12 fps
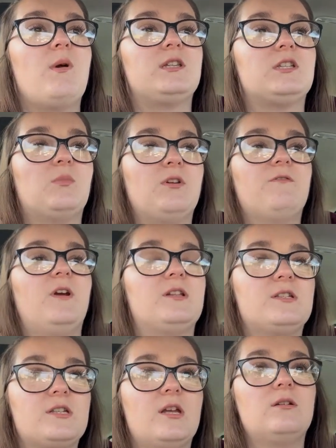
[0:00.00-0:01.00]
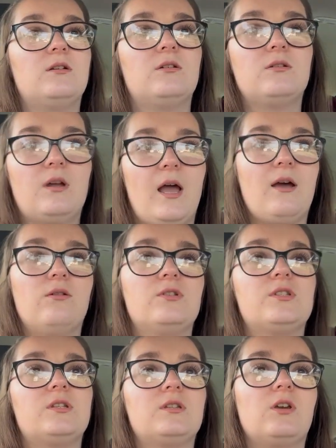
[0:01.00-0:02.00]
to my friend's
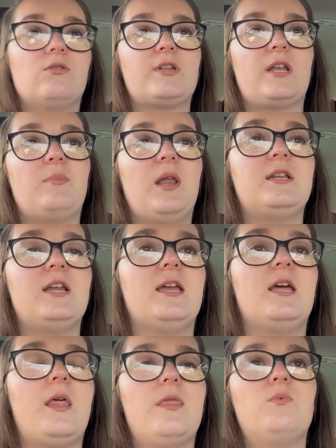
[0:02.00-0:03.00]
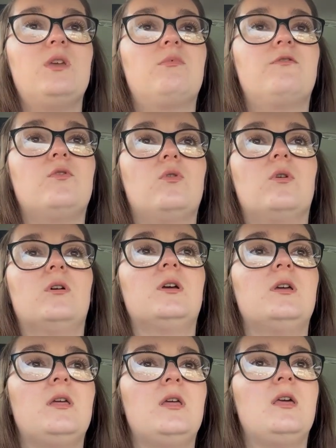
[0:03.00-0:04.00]
house. Girls had a play date, and then the week before
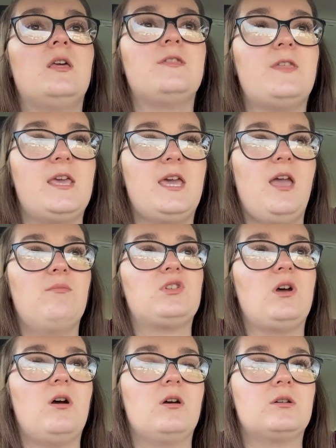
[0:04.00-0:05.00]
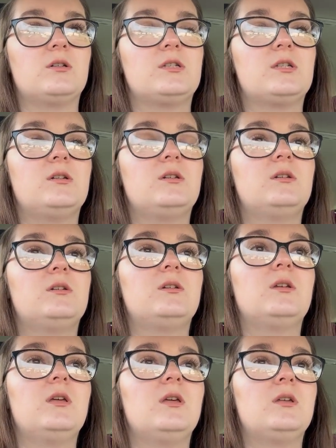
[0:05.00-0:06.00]
they came to ours.
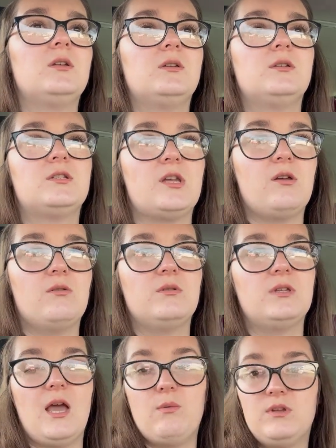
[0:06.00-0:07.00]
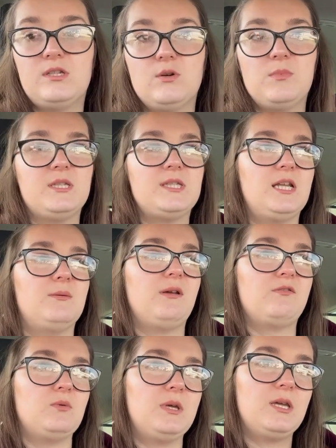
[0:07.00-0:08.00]
So yeah, we've still been seeing them
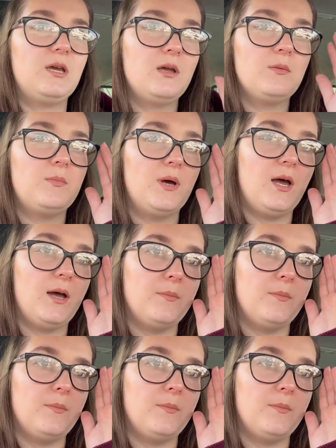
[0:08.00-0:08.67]
every week, but